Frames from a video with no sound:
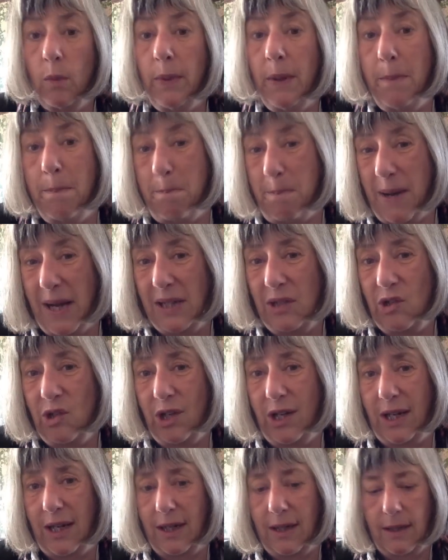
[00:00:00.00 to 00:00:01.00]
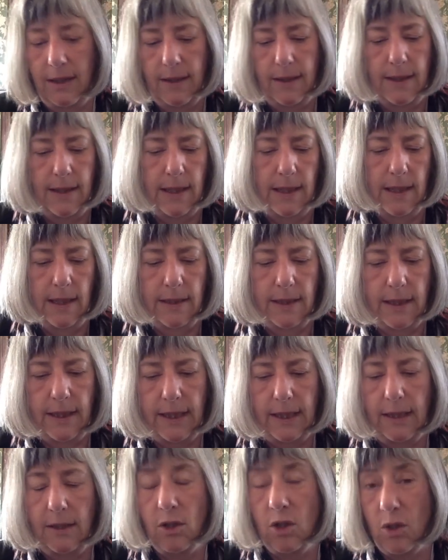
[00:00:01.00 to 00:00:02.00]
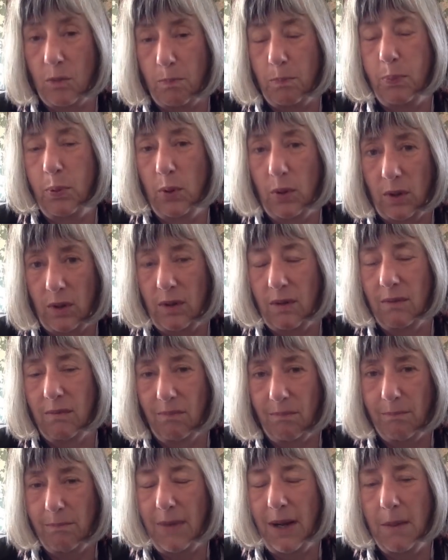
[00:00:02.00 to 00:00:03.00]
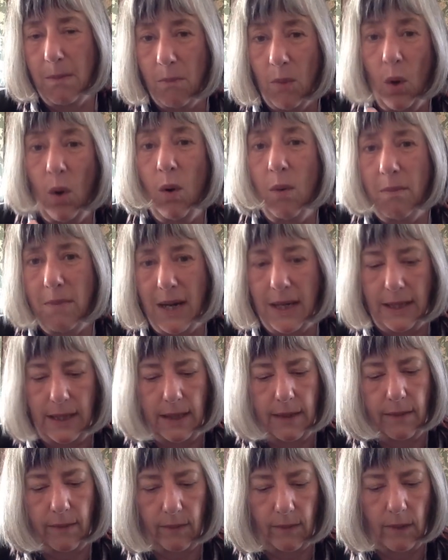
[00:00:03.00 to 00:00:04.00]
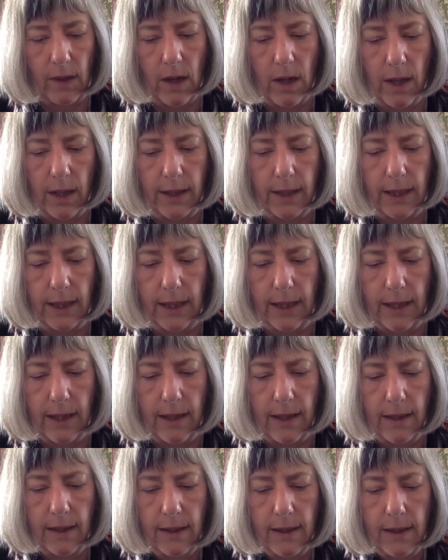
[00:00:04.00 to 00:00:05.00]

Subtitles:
be budgeting to put more money aside here,